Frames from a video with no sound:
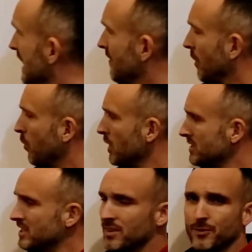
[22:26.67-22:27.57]
If I
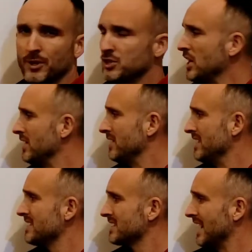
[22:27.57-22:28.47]
want to differentiate
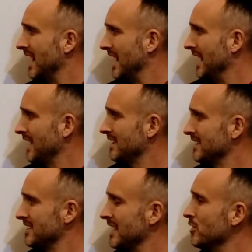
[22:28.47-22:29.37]
this guy,
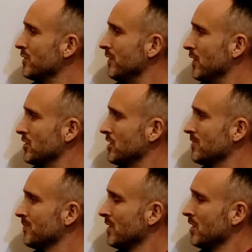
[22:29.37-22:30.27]
this inner
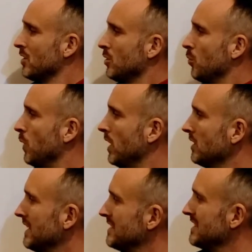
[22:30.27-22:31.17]
function,
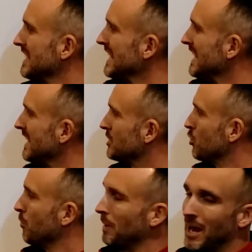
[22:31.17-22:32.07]
well, it's e
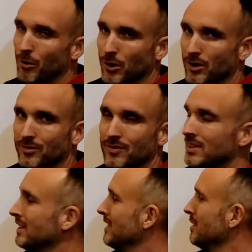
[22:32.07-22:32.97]
to a power.
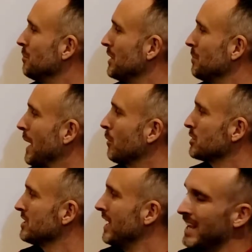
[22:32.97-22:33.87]
But the
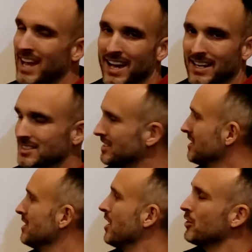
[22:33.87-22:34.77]
power is not x,
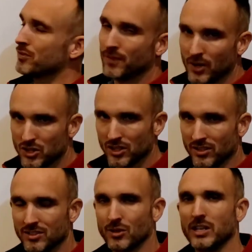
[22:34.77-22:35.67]
it's another
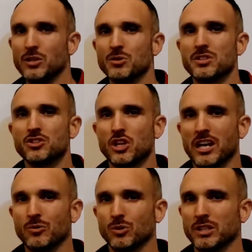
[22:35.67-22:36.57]
function. So I use the
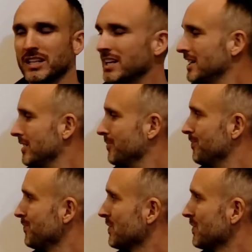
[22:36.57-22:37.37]
chain rule again.